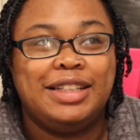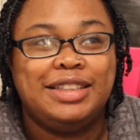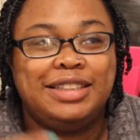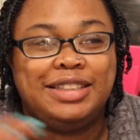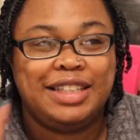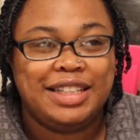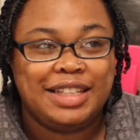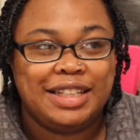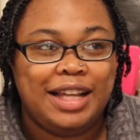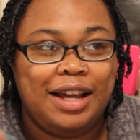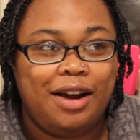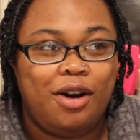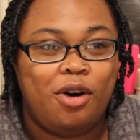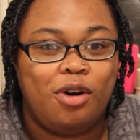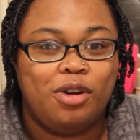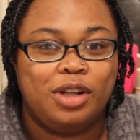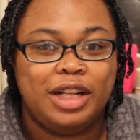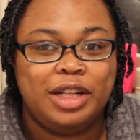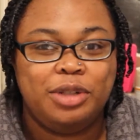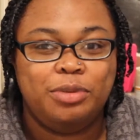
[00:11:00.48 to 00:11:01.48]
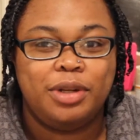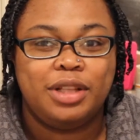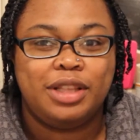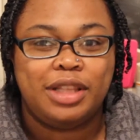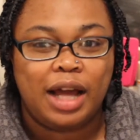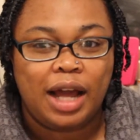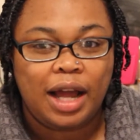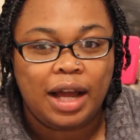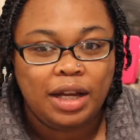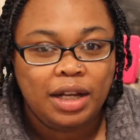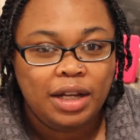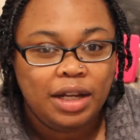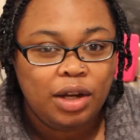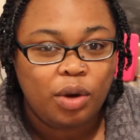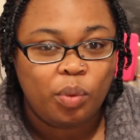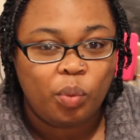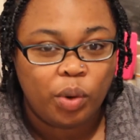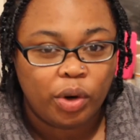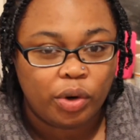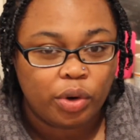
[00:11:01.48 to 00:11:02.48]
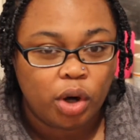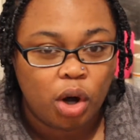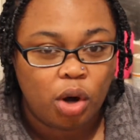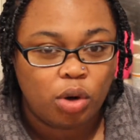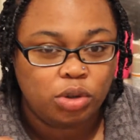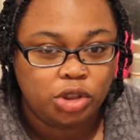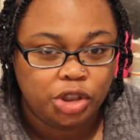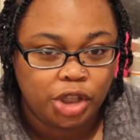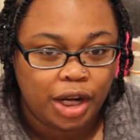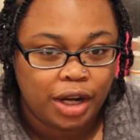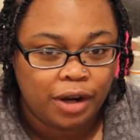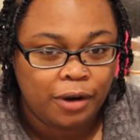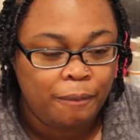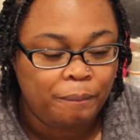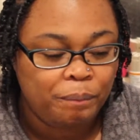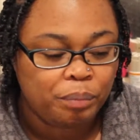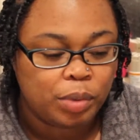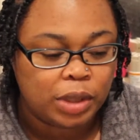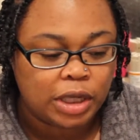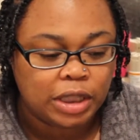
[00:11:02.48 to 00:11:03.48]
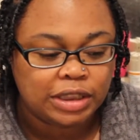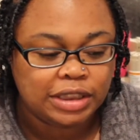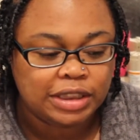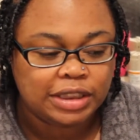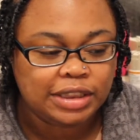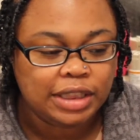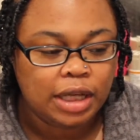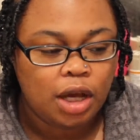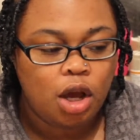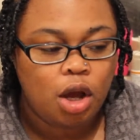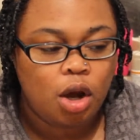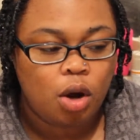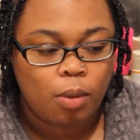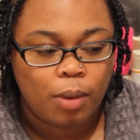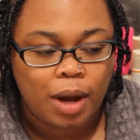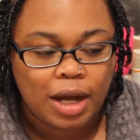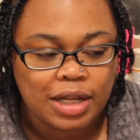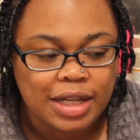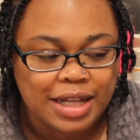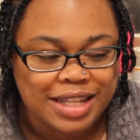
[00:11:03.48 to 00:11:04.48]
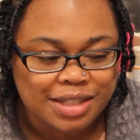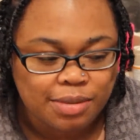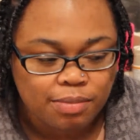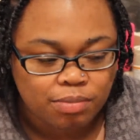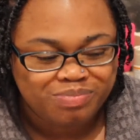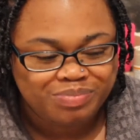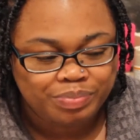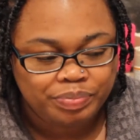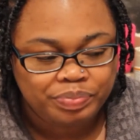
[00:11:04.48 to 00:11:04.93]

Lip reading: I seal it all in with that Wilco gel, because while it'd